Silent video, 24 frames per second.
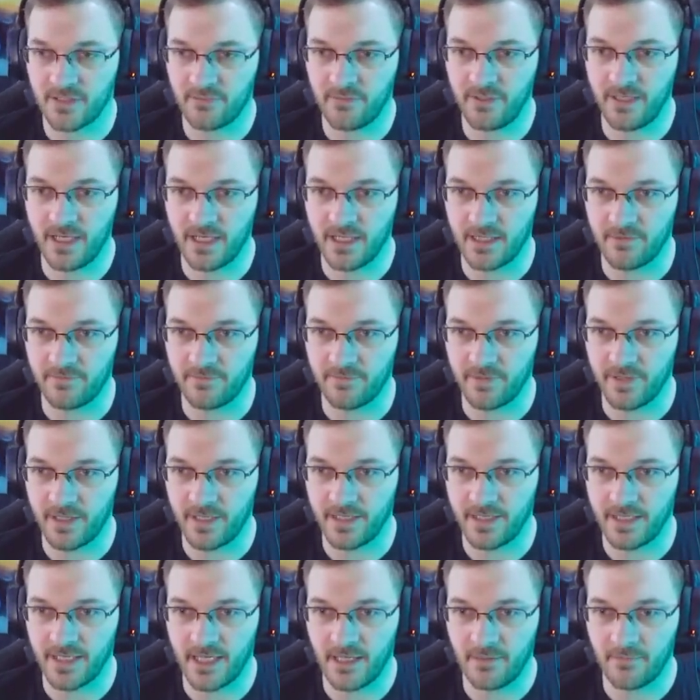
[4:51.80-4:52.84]
We got the
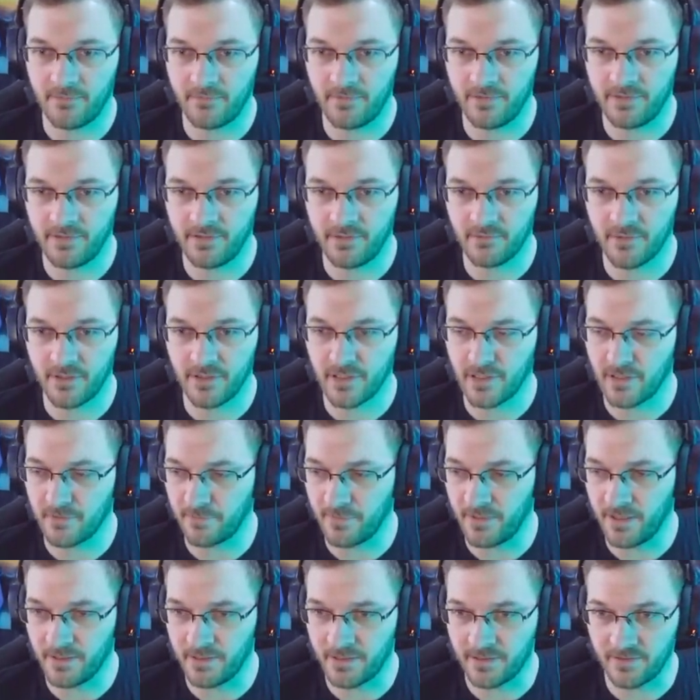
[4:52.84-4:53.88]
fly cap. We still can run up
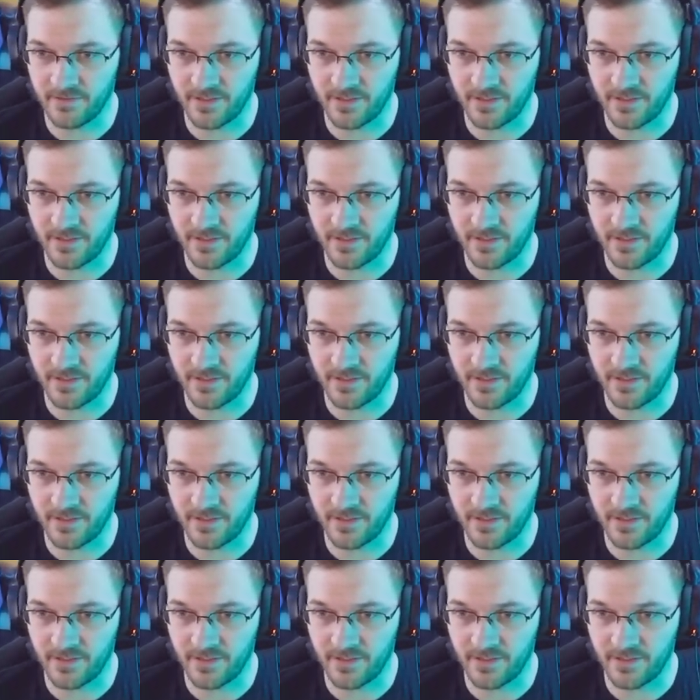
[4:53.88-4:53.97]
and get this